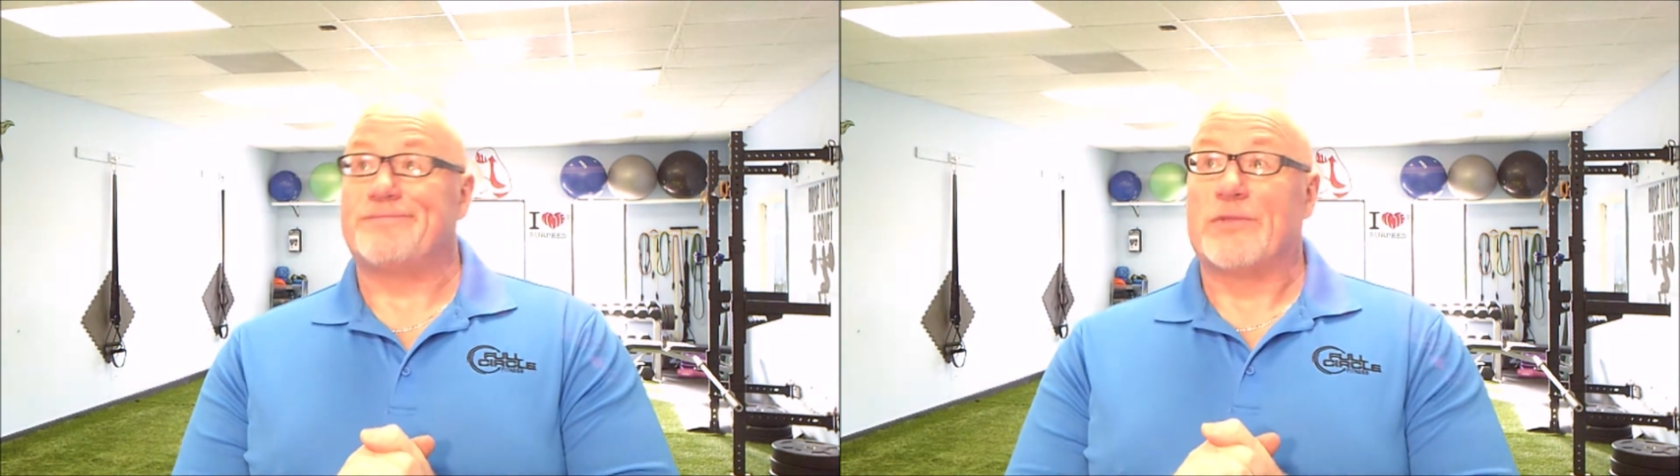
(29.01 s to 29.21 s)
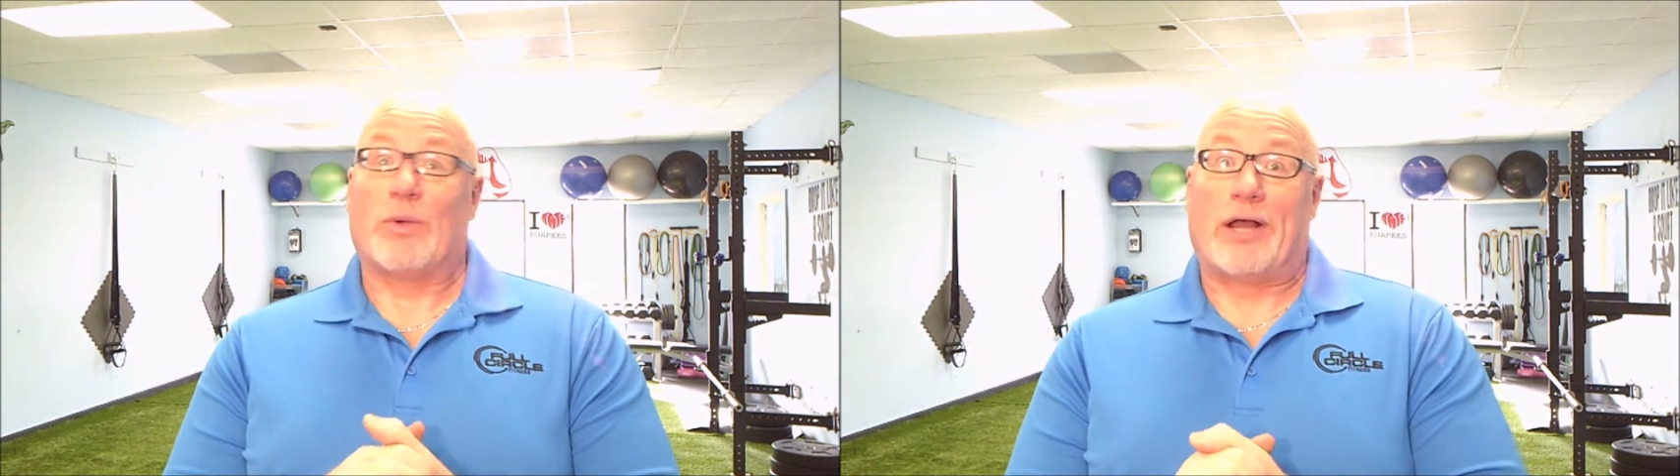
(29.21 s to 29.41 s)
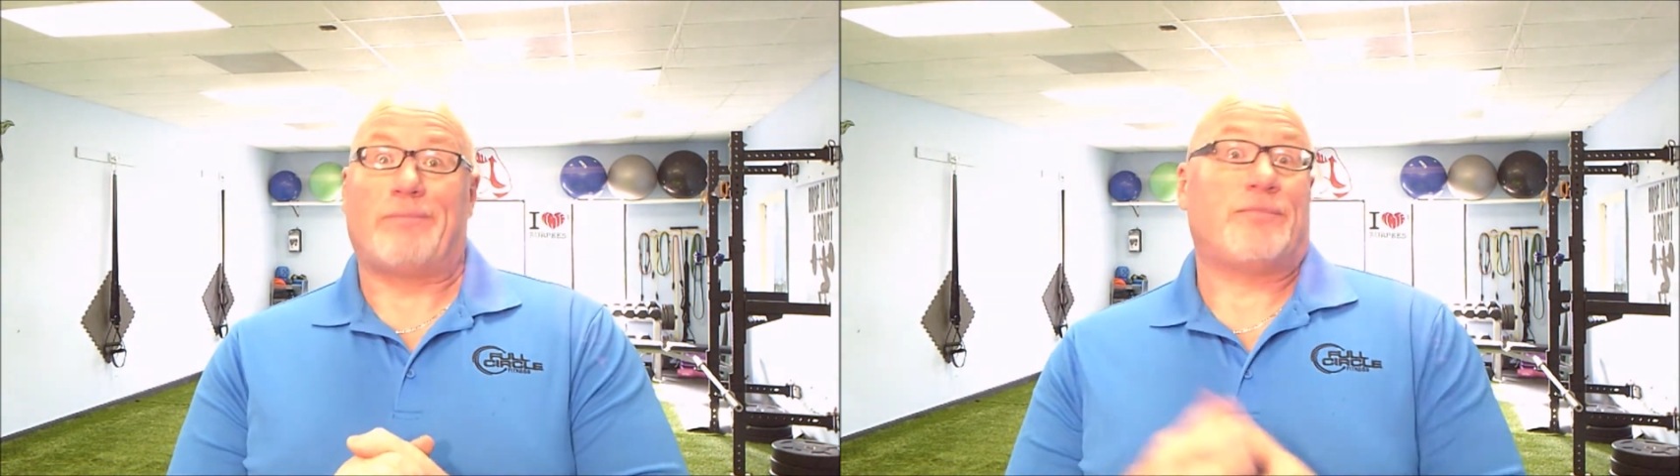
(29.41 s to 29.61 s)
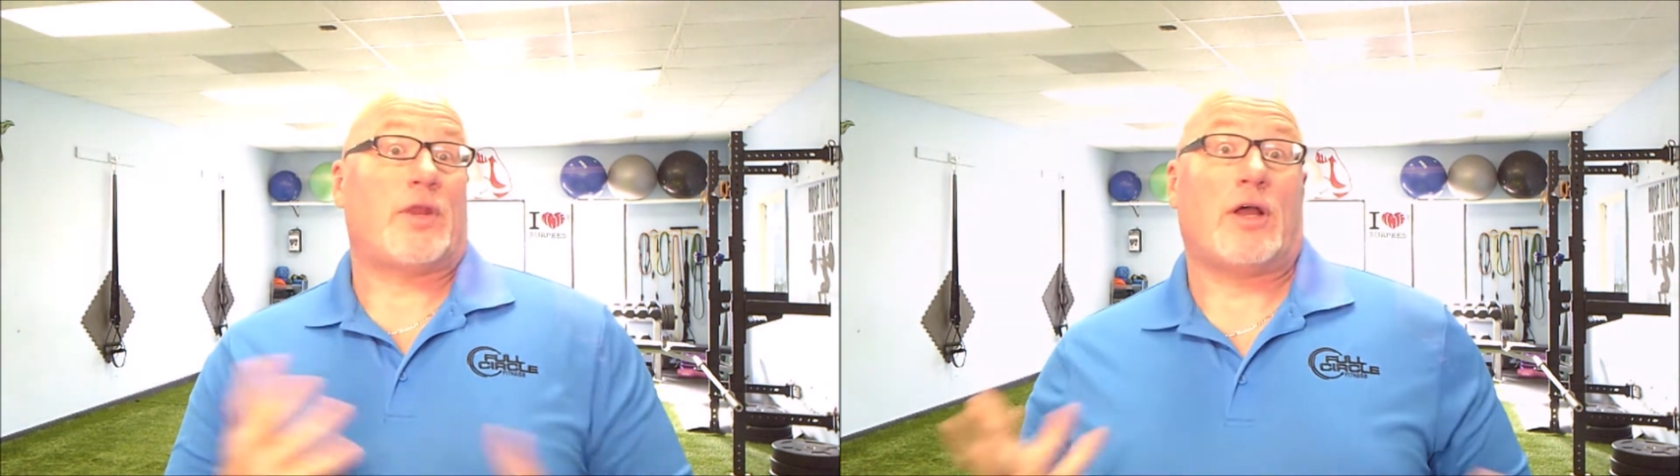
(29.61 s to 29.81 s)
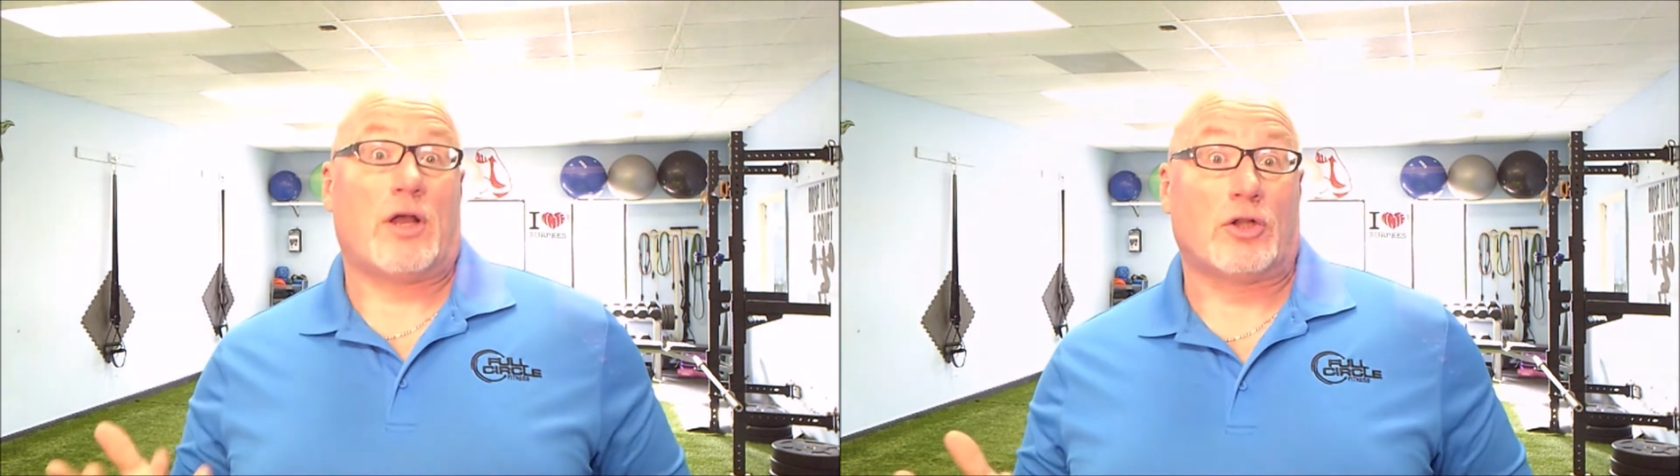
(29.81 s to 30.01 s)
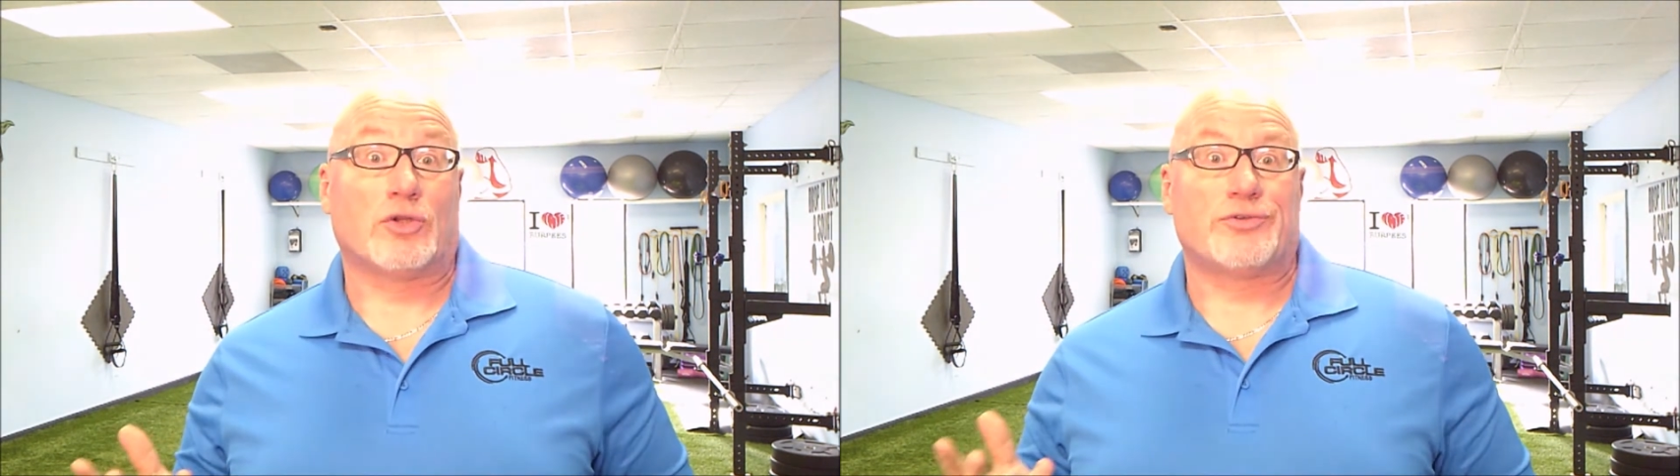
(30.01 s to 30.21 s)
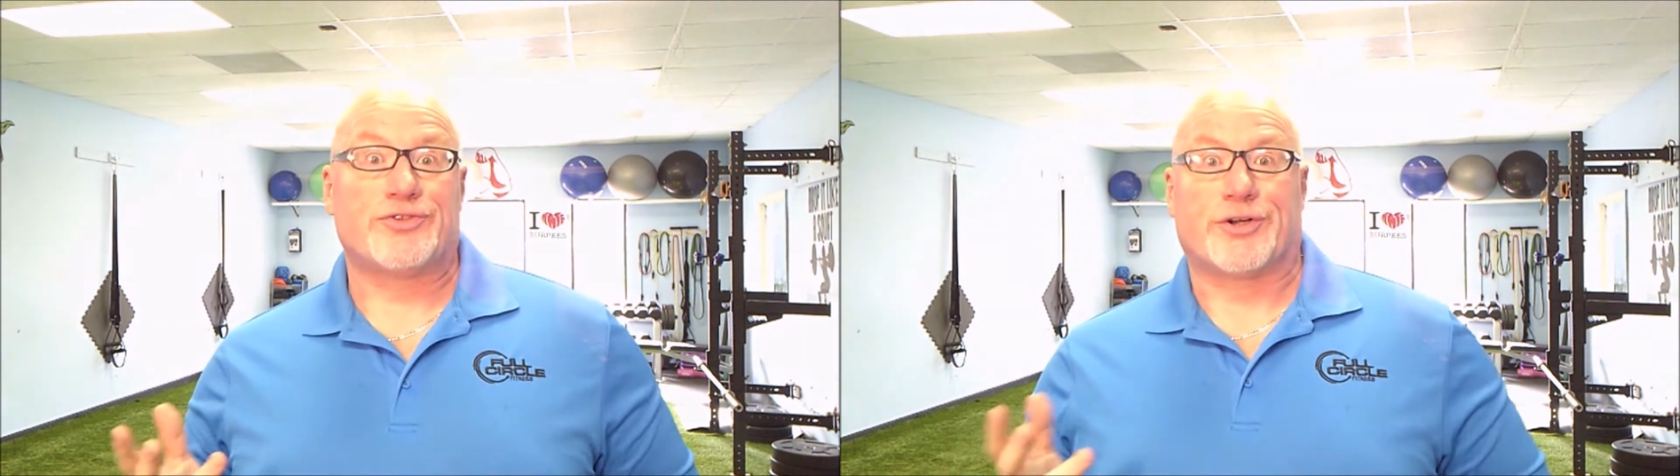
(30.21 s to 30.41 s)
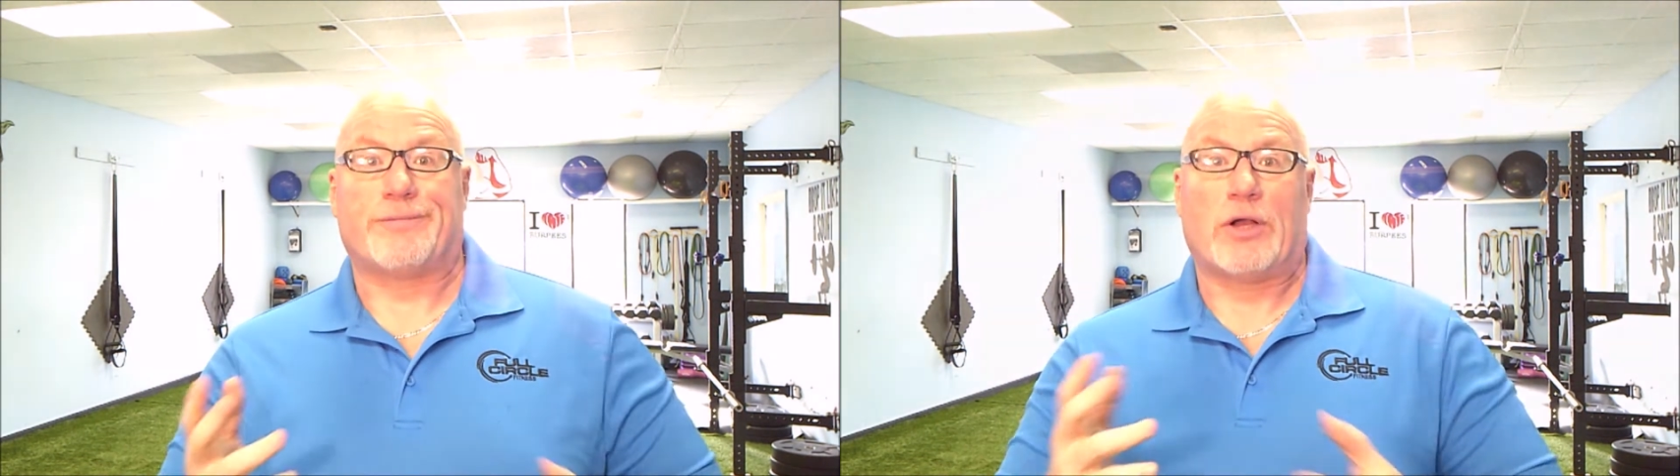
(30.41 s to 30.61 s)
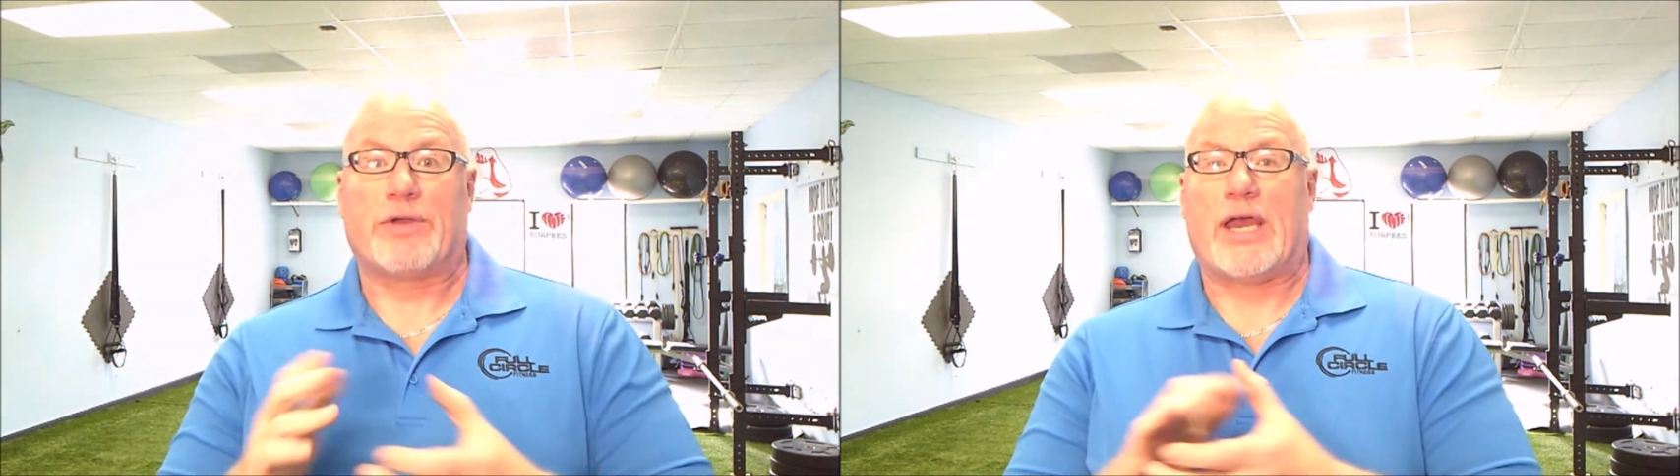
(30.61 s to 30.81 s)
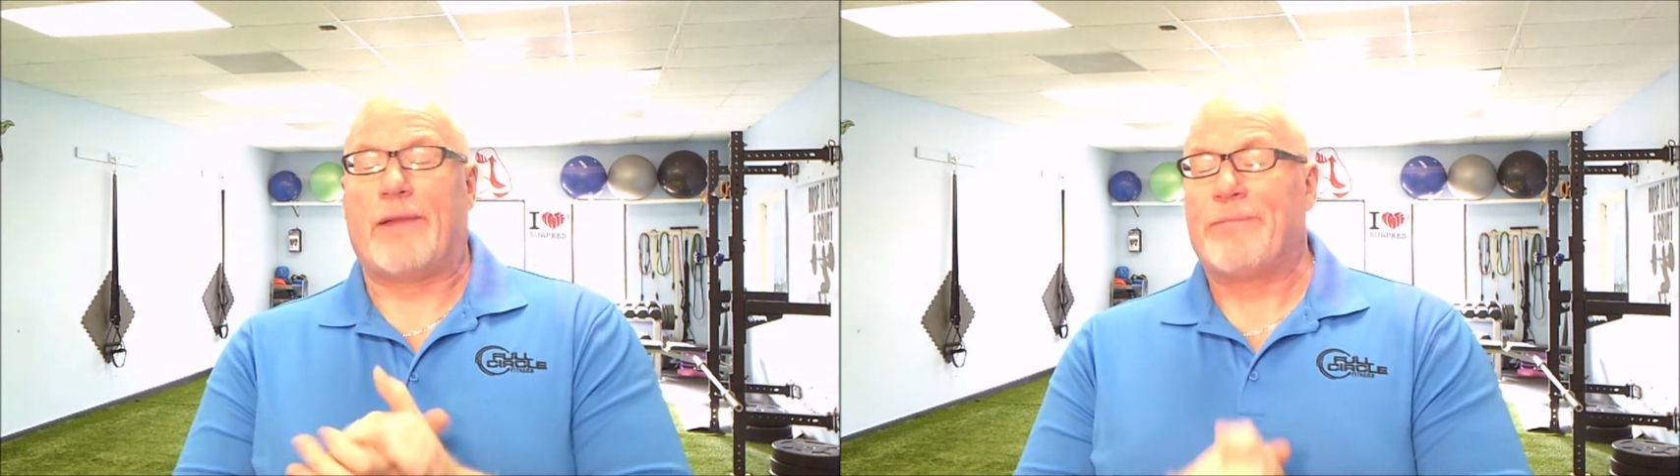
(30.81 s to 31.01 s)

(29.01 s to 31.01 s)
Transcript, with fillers: well, a loser, okay?